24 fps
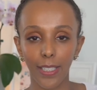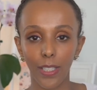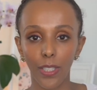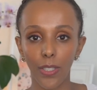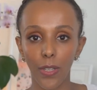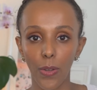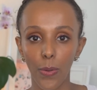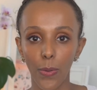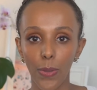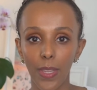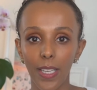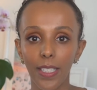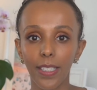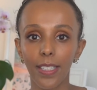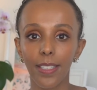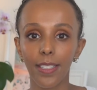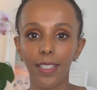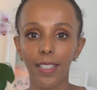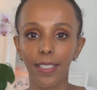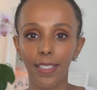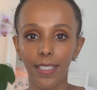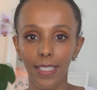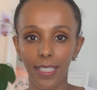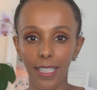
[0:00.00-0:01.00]
So this
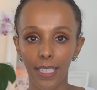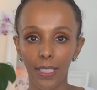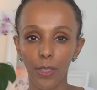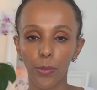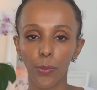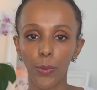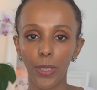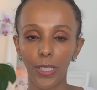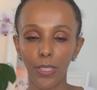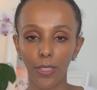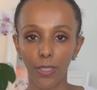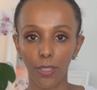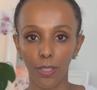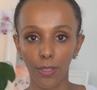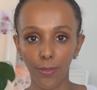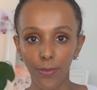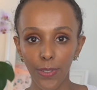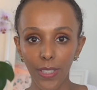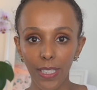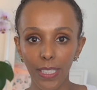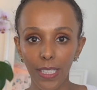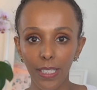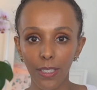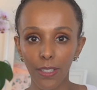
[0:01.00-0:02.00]
is a skin
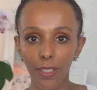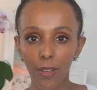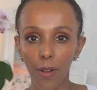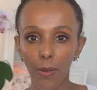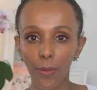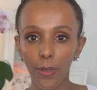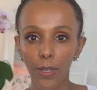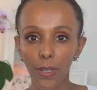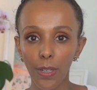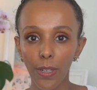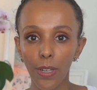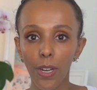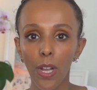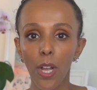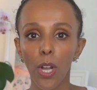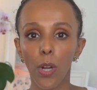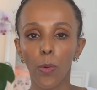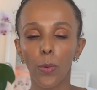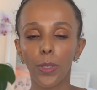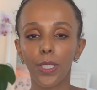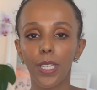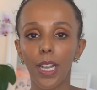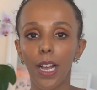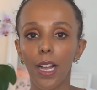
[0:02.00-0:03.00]
resurfacing toner,
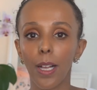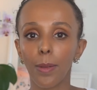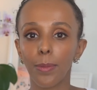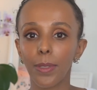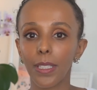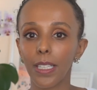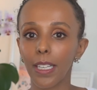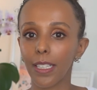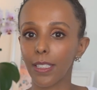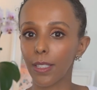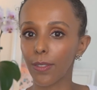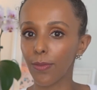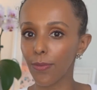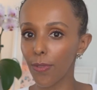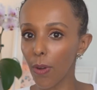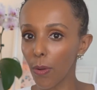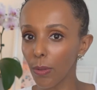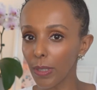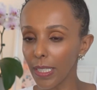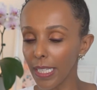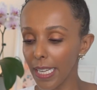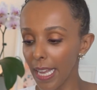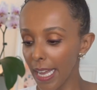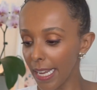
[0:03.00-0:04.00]
which helps
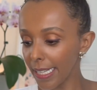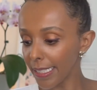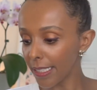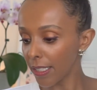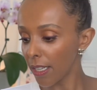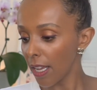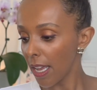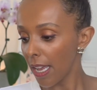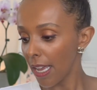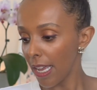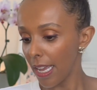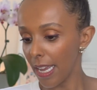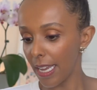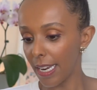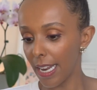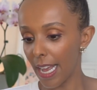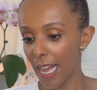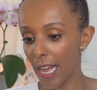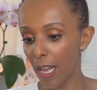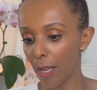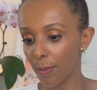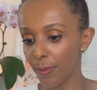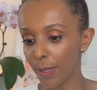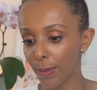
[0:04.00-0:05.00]
exfoliate, it
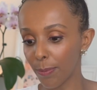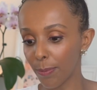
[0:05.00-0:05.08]
helps